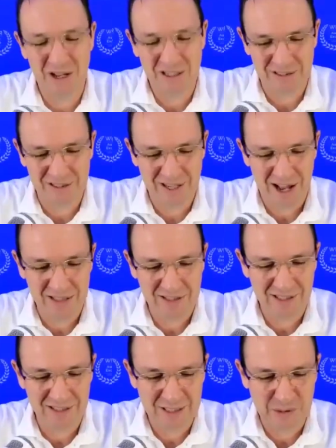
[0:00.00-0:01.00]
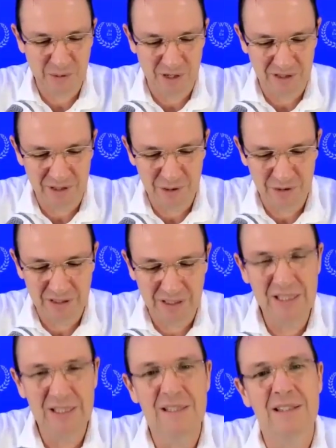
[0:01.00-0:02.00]
the Shark's Den. That's what you and
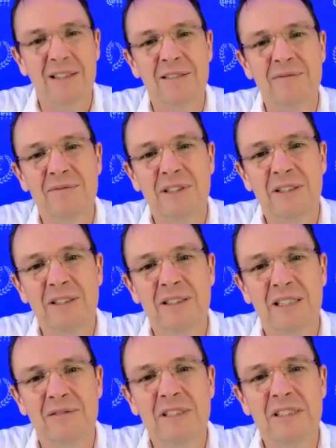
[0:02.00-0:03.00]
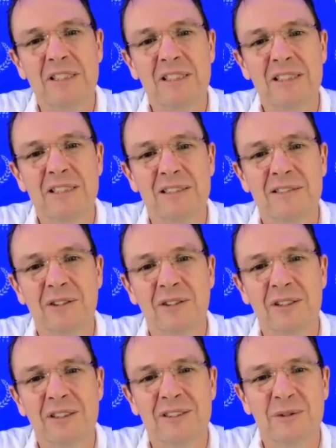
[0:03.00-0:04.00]
Liz are and Richard and
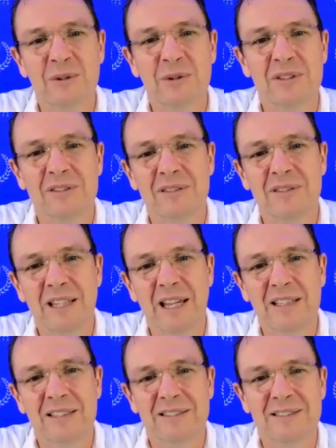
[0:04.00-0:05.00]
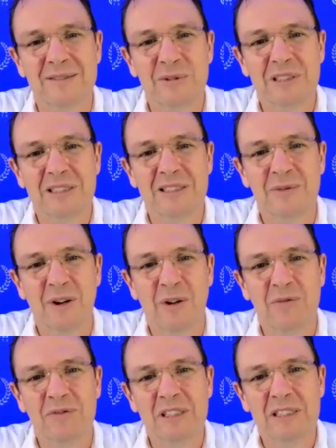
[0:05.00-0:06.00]
John and all the gang are really
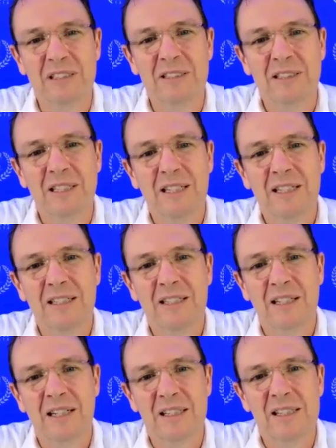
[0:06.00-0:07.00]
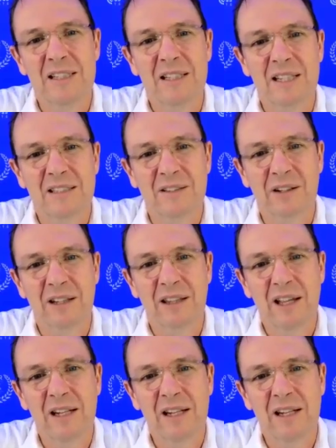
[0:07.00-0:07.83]
involved in. I know Liz does a lot of that.